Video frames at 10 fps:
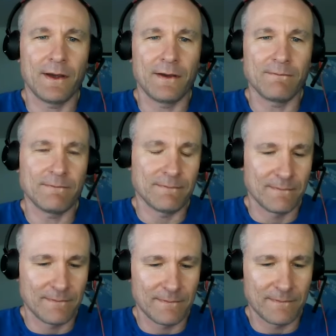And
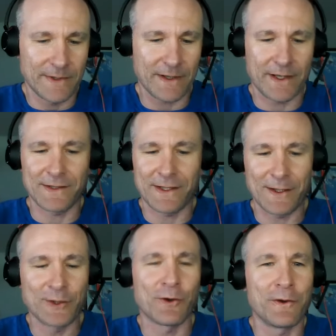like I
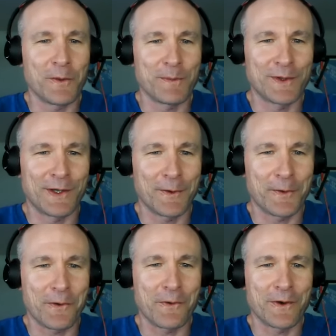said, these are in no
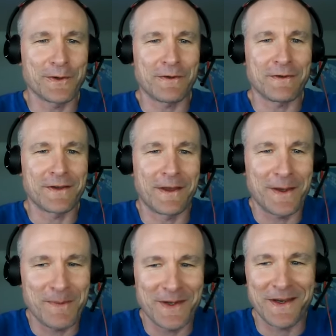particular order, so there's
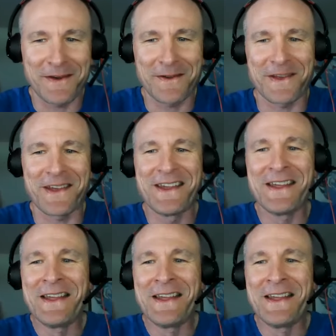nothing particularly